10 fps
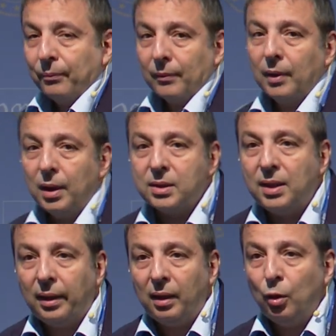Is
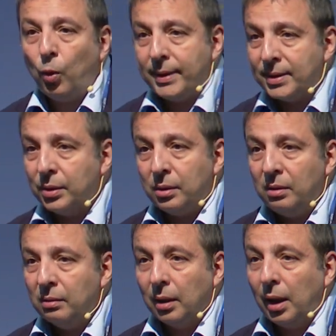there any question?
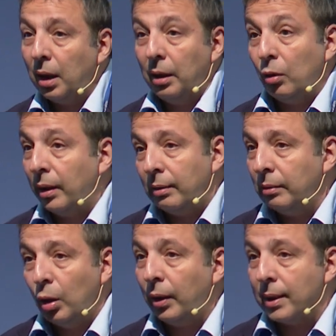You
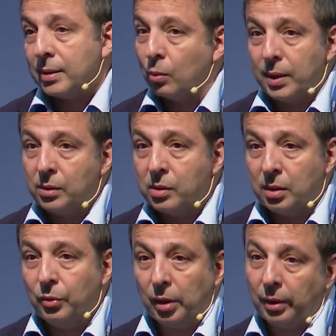can ask questions in
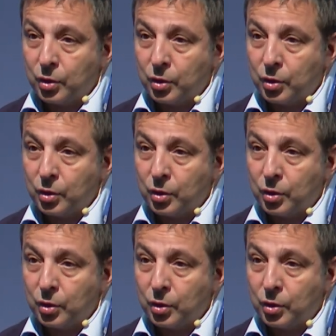Turkish.